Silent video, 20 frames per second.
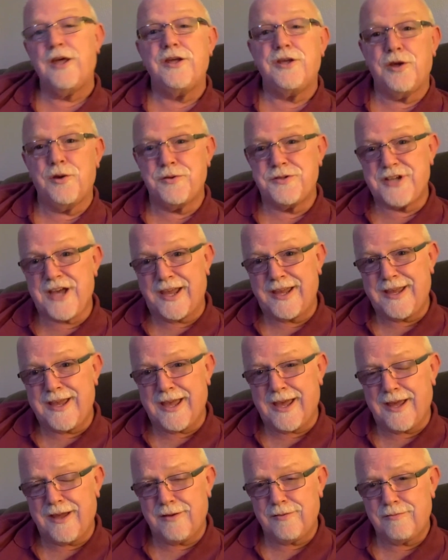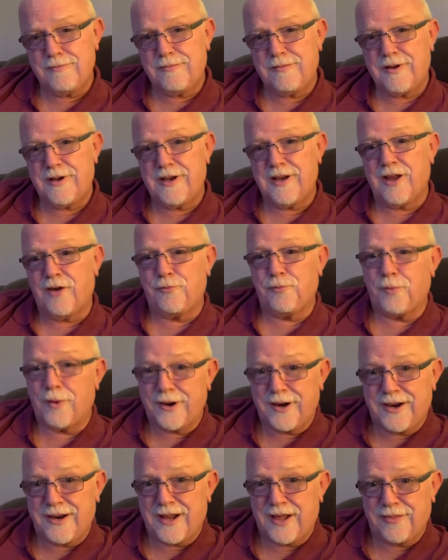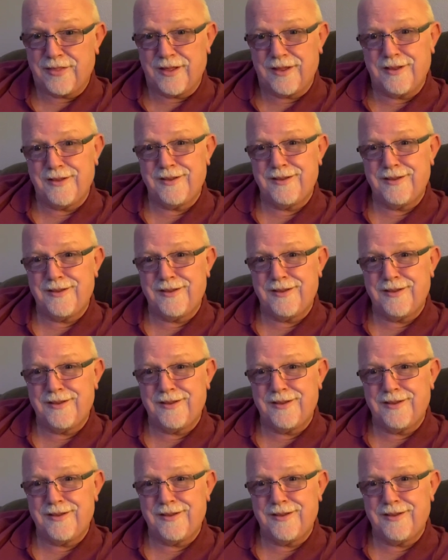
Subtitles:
You take care, love one another, and